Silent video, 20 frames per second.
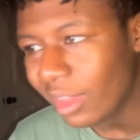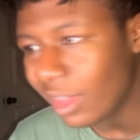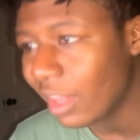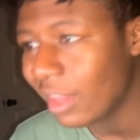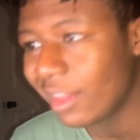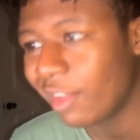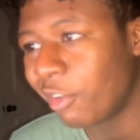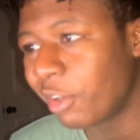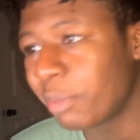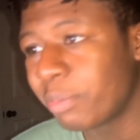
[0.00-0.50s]

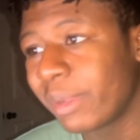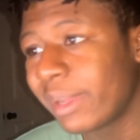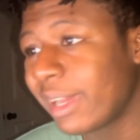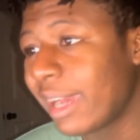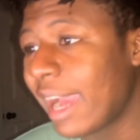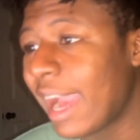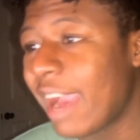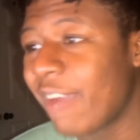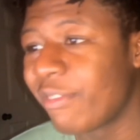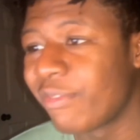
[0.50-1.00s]
The only player
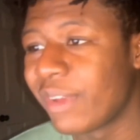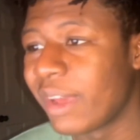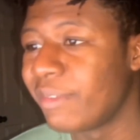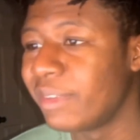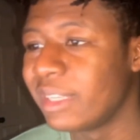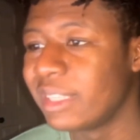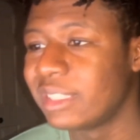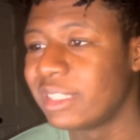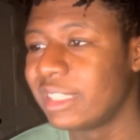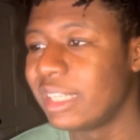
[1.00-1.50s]
I have faith
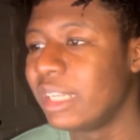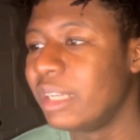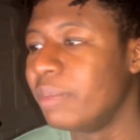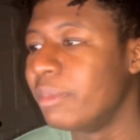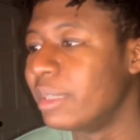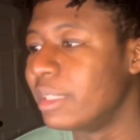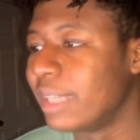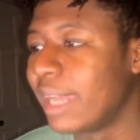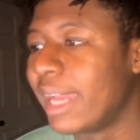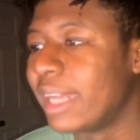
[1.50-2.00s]
in this
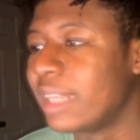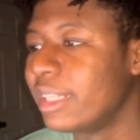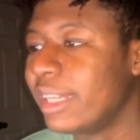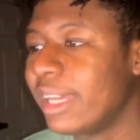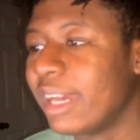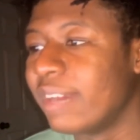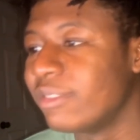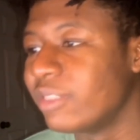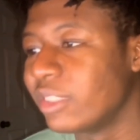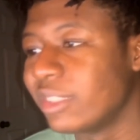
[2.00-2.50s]
team is
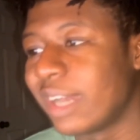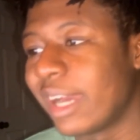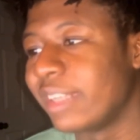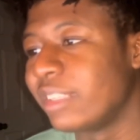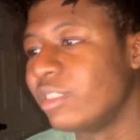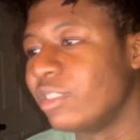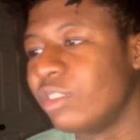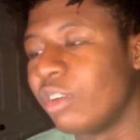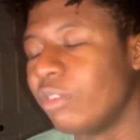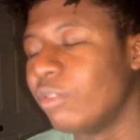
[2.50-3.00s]
Anthony Edwards. I
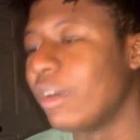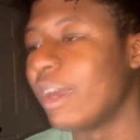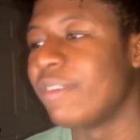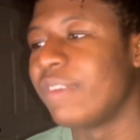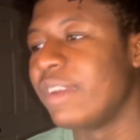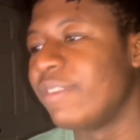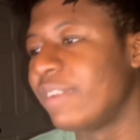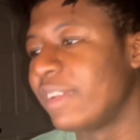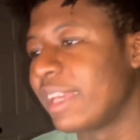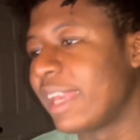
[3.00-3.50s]
don't have
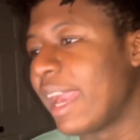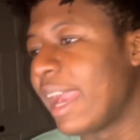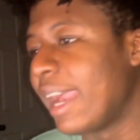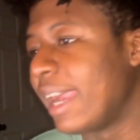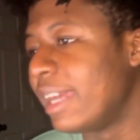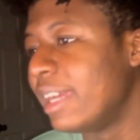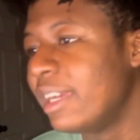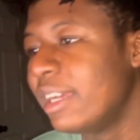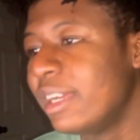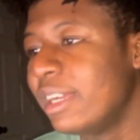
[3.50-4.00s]
faith in
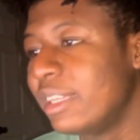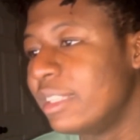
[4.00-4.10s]
Cat.